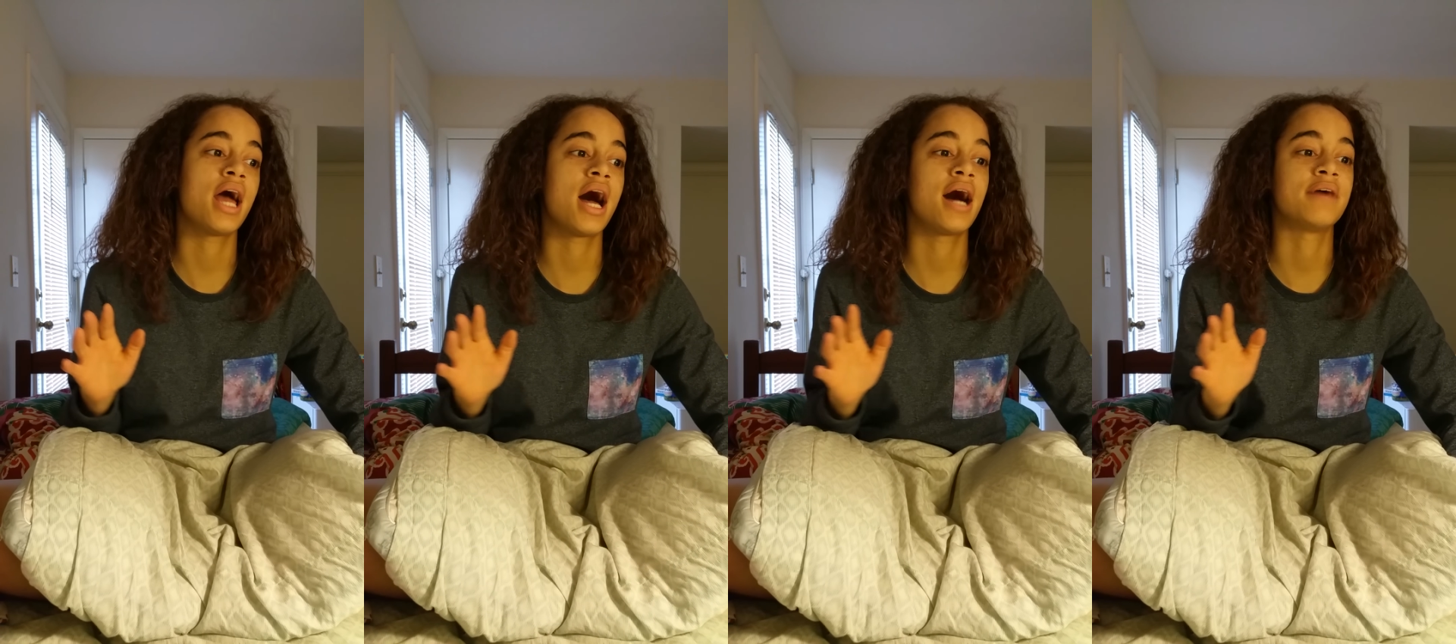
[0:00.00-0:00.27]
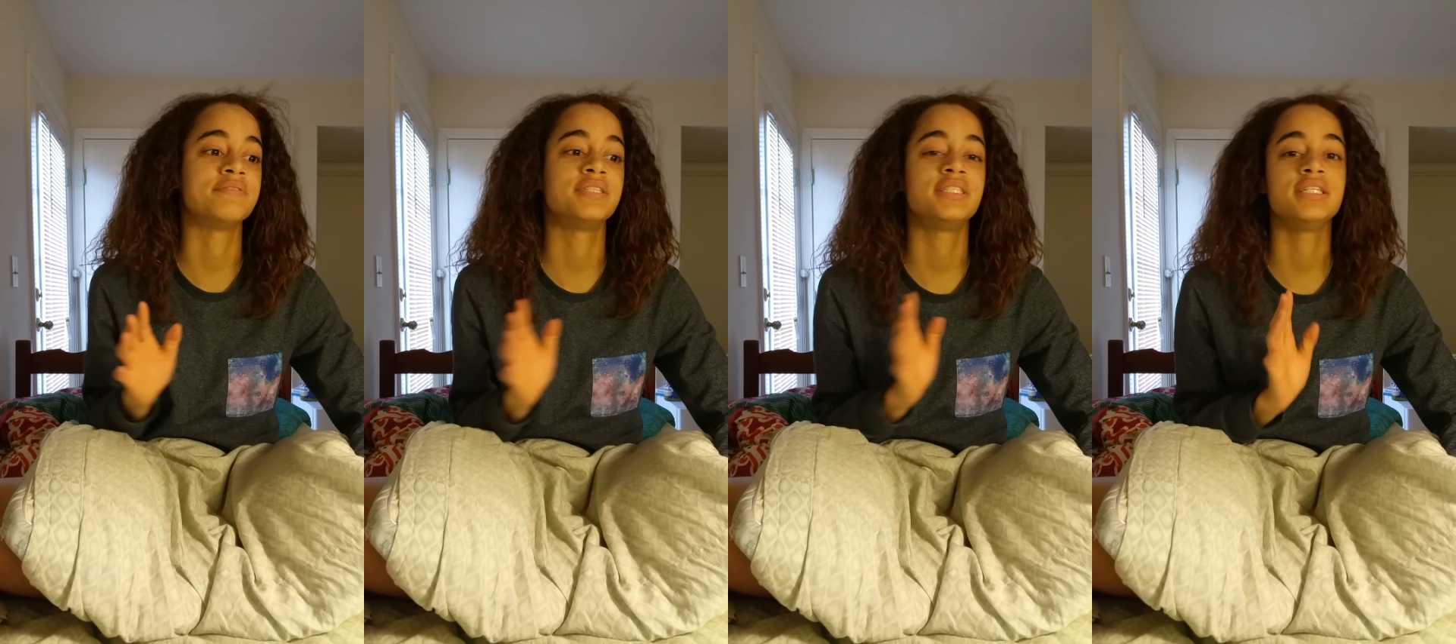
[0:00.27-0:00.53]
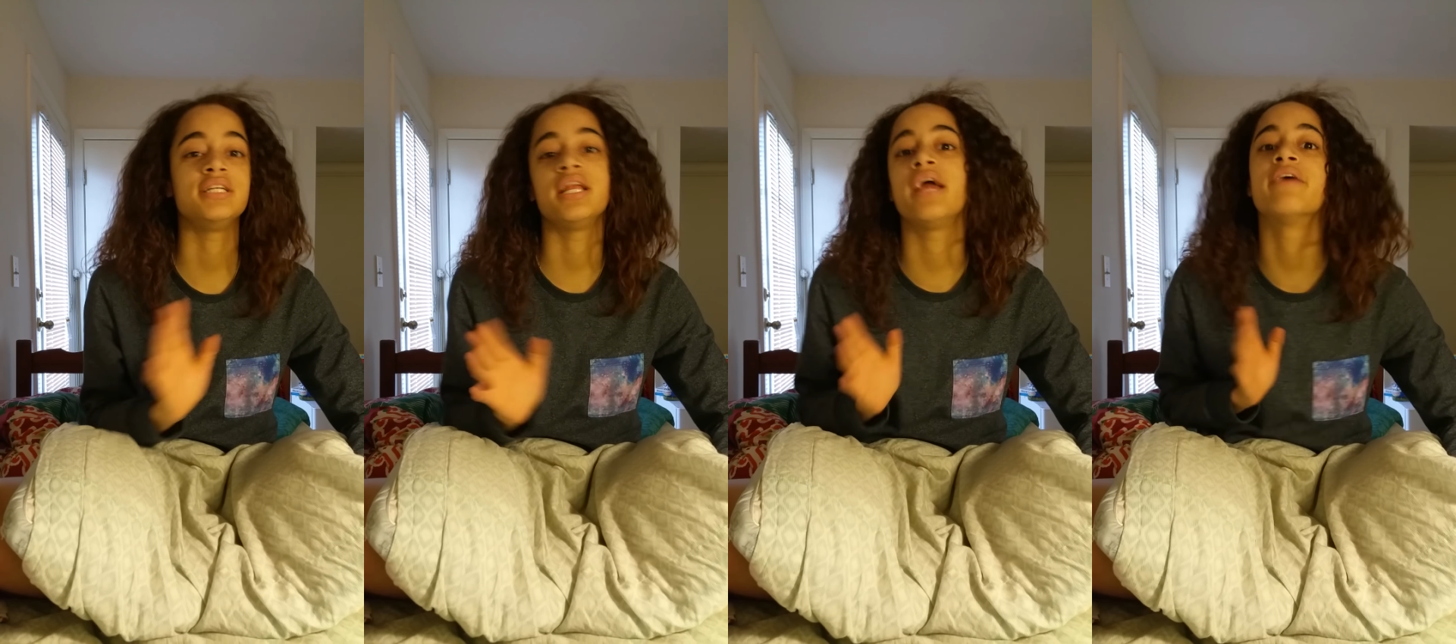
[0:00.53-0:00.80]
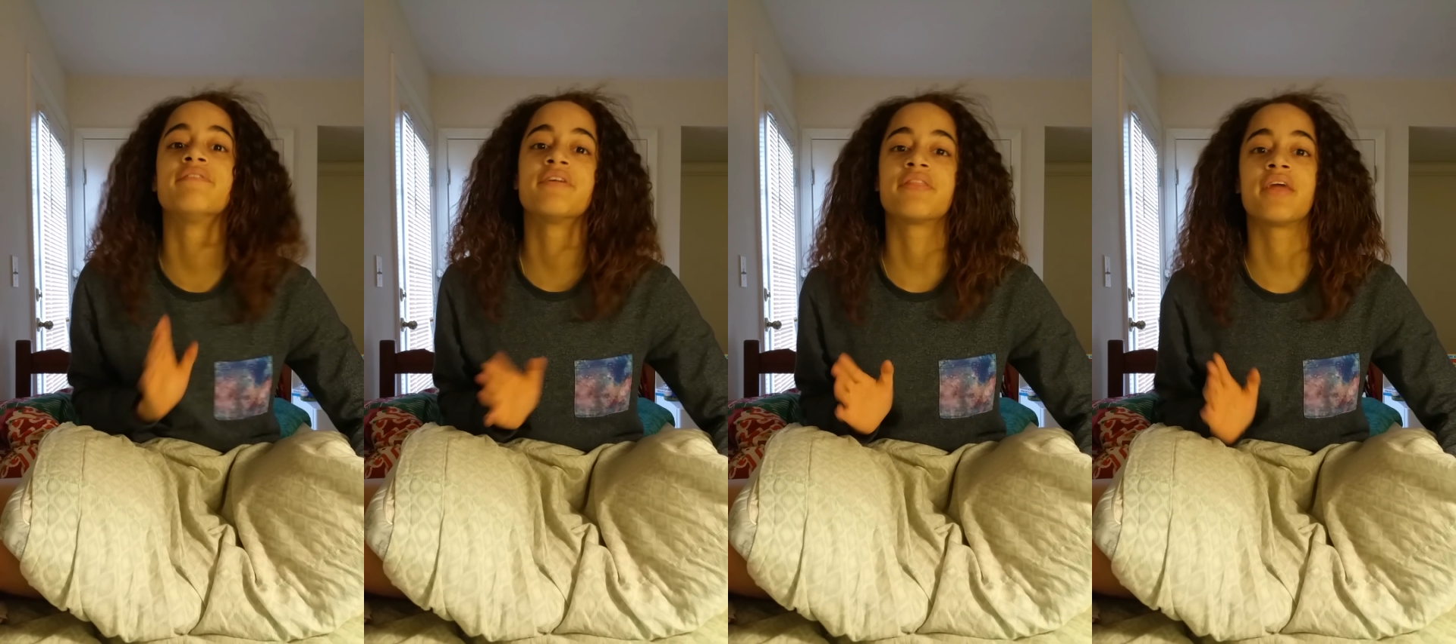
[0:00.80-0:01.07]
I've seen
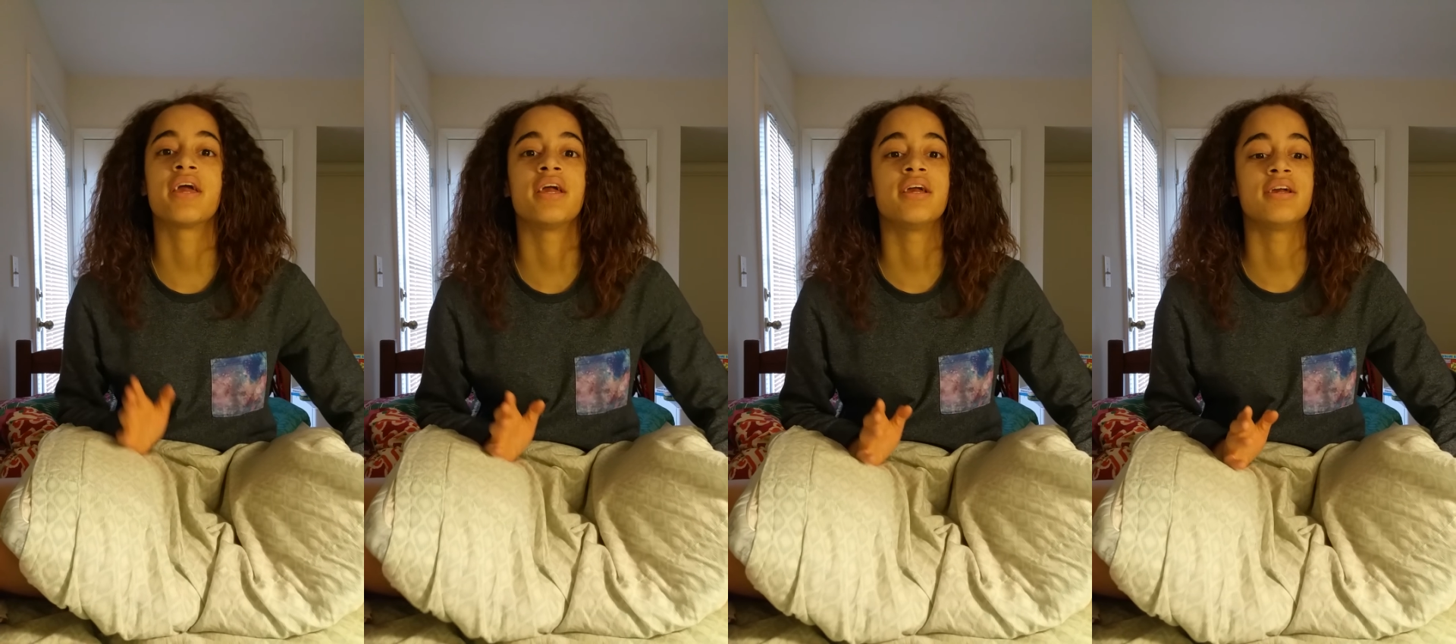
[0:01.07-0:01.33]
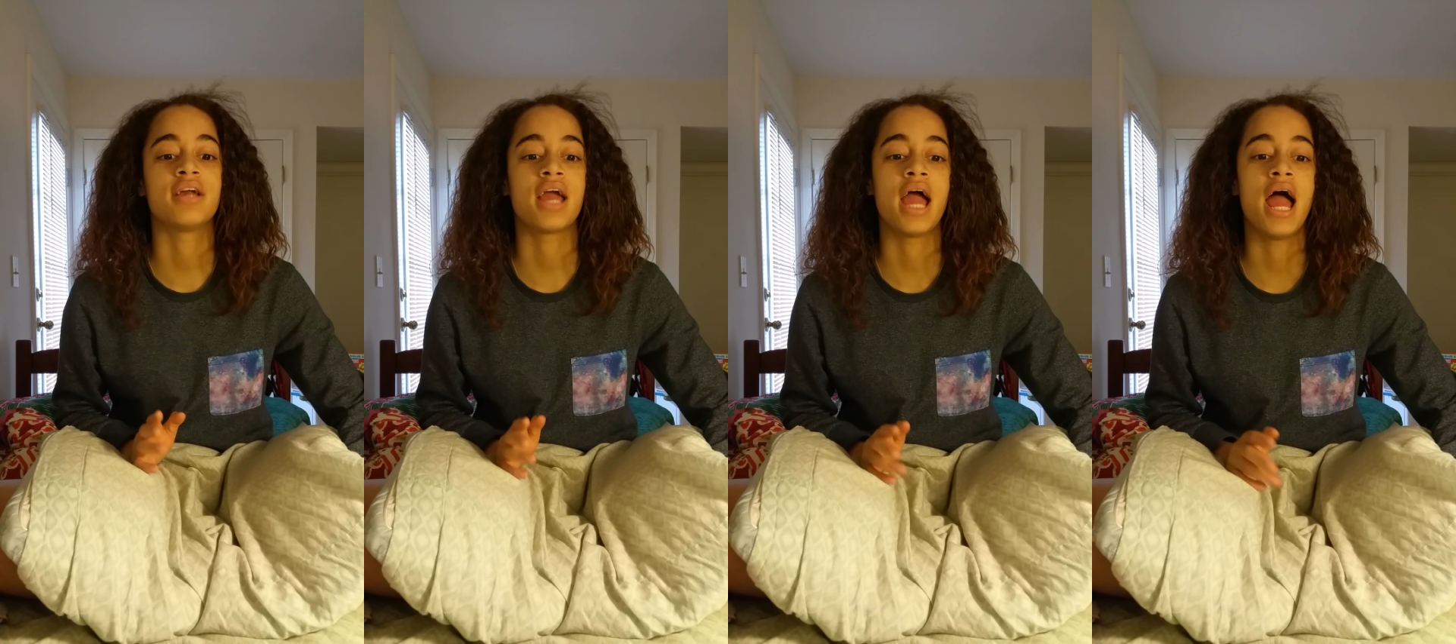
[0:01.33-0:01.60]
everything,